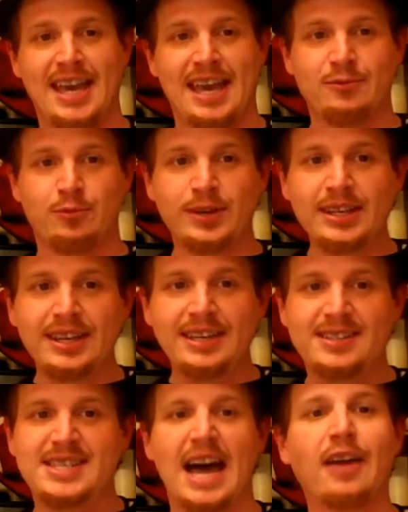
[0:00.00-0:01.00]
and
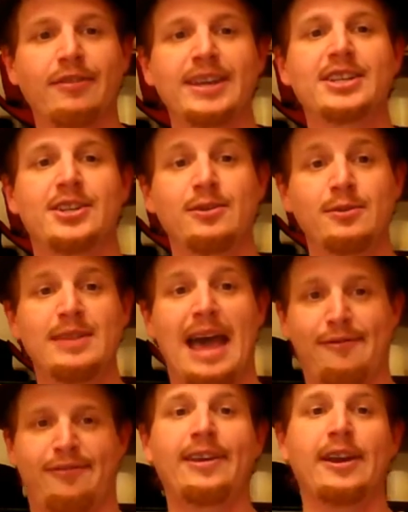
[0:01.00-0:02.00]
really delve into
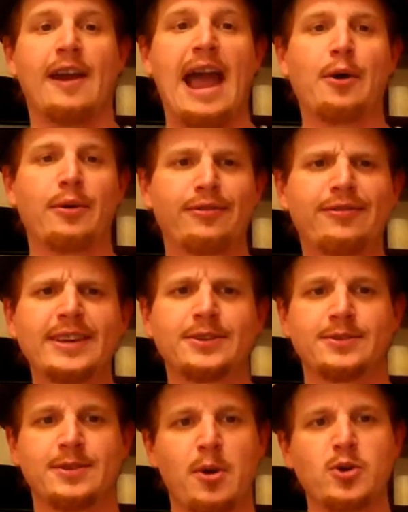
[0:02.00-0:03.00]
that fear, how it
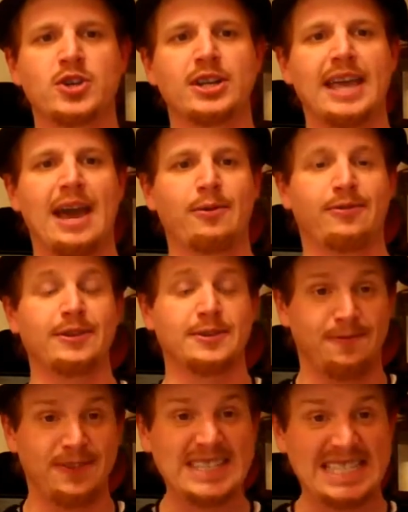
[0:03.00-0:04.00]
feels emotionally, how it
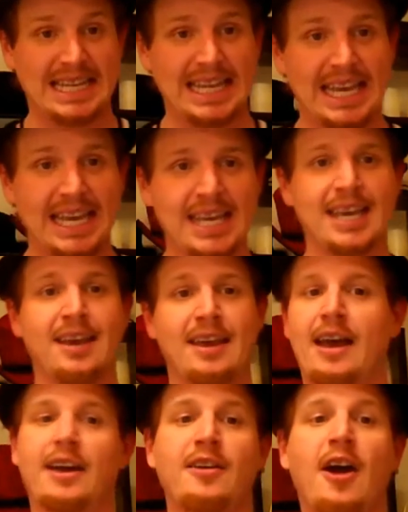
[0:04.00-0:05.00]
feels physically.
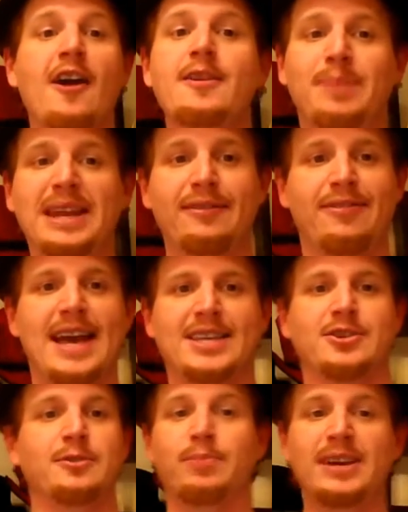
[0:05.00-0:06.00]
Uh, heart beating
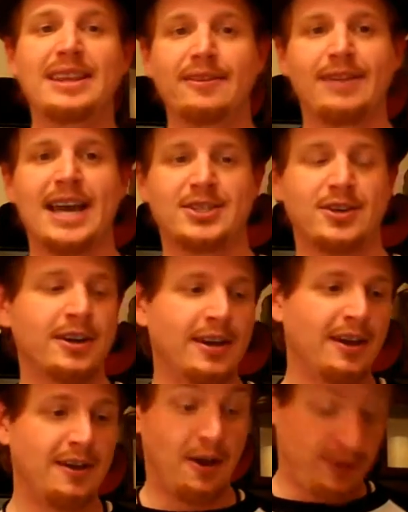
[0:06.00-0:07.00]
faster, breathing faster,
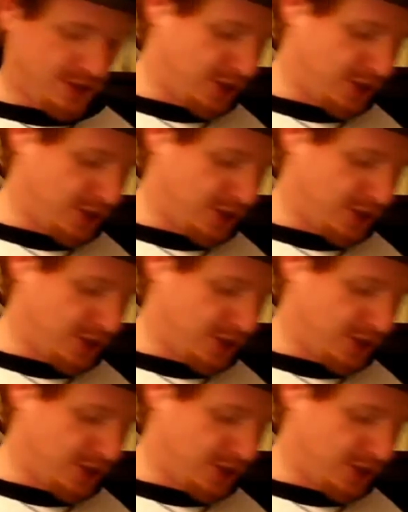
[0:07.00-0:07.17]
all the